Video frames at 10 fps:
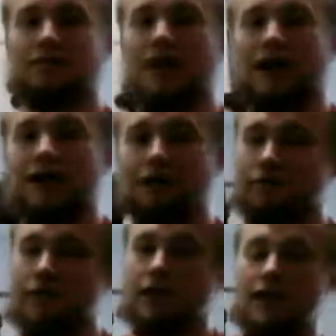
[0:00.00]
kind
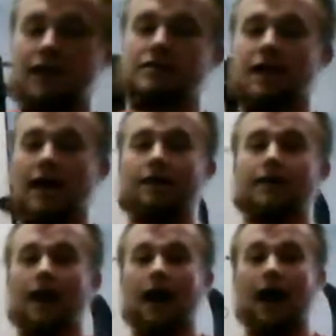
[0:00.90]
of, is
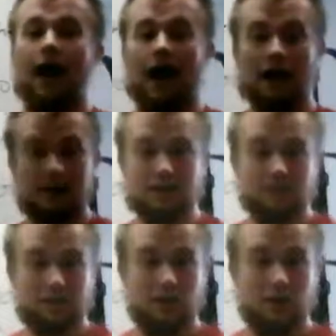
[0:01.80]
that I get
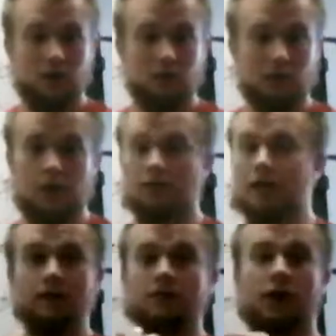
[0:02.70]
something to go, I'll
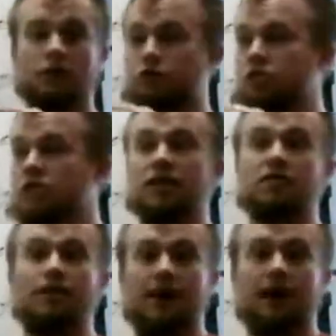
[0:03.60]
just get
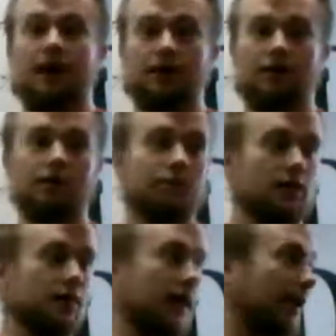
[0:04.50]
something out there.
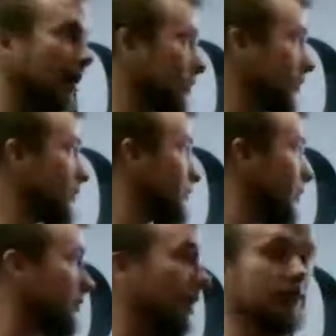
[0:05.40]
Like
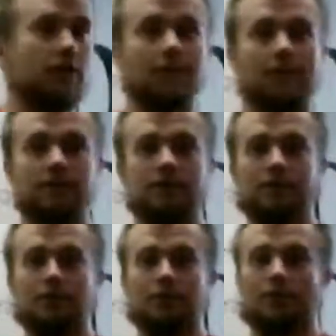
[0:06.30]
I keep thinking something
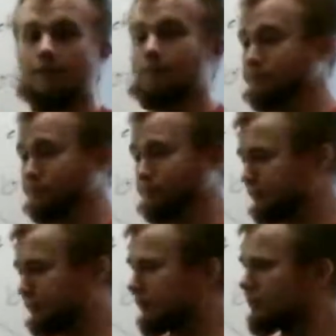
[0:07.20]
at the door.
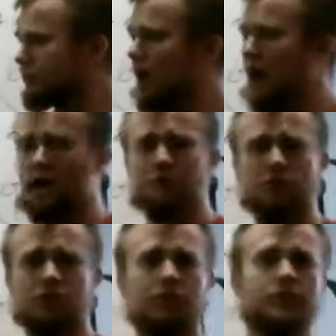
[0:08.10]
I'm just
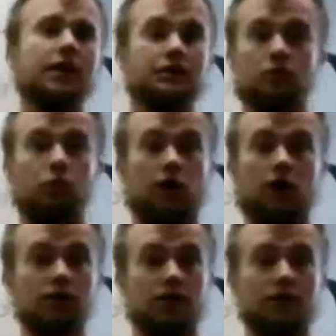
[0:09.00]
gonna work on
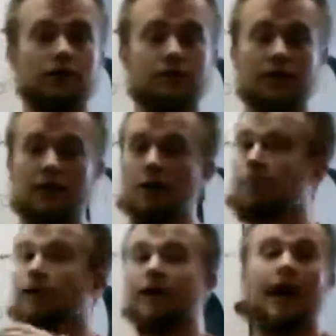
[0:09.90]
something,
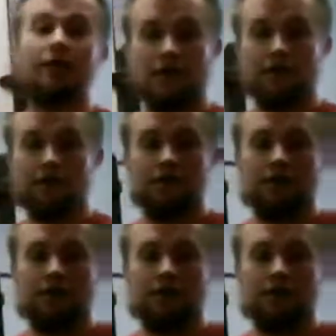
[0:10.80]
put it out there.